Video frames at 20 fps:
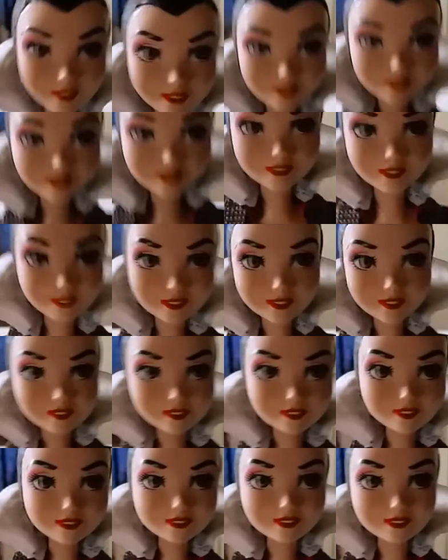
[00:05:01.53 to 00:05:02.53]
but that's okay.
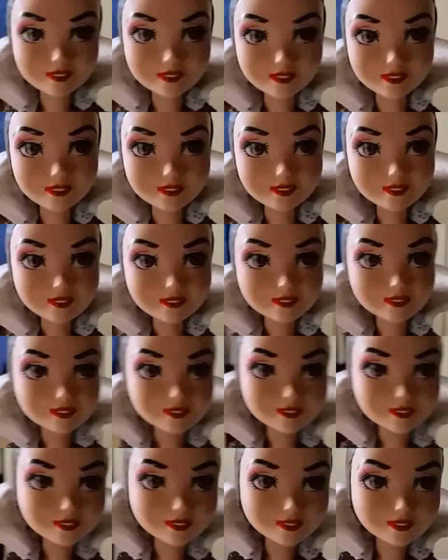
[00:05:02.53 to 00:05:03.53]
So,
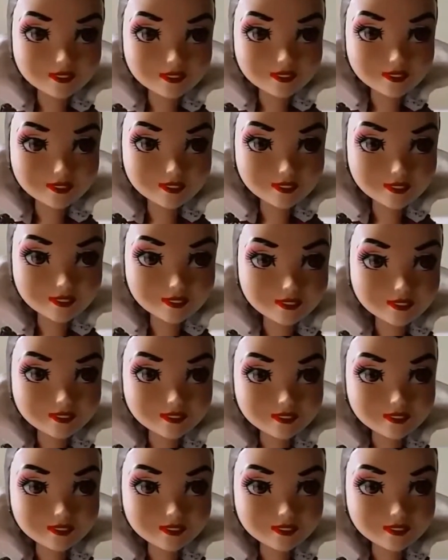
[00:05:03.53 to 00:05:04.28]
you know,